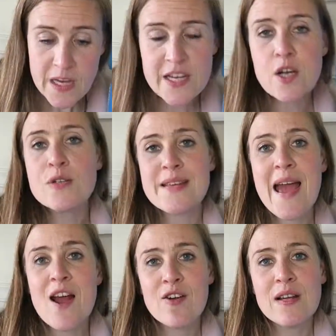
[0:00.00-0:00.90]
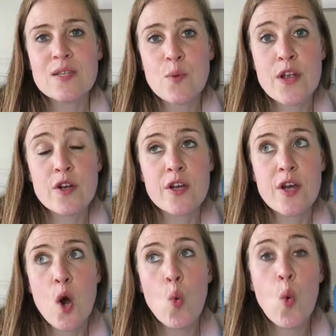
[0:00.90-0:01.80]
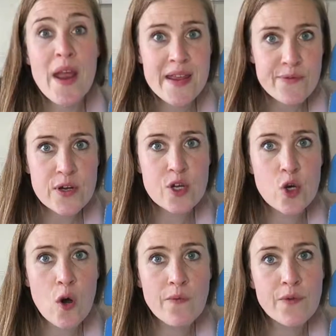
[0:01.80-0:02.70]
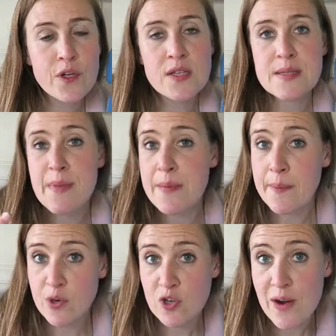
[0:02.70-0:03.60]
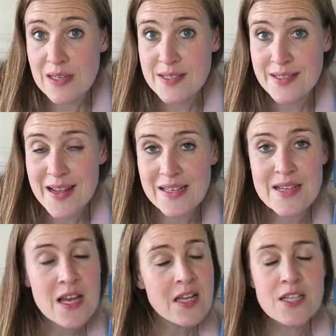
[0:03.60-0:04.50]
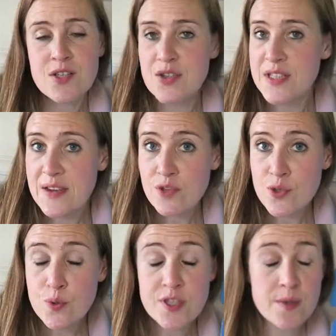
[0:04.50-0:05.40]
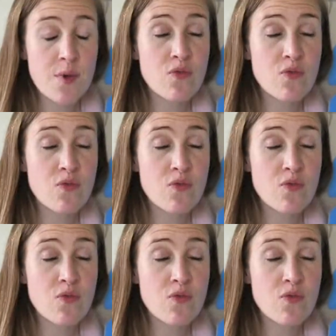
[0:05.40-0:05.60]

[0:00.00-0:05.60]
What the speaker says: he knows the areas where you're going to waver in your confidence, maybe procrastinate. So Stephen's awesome.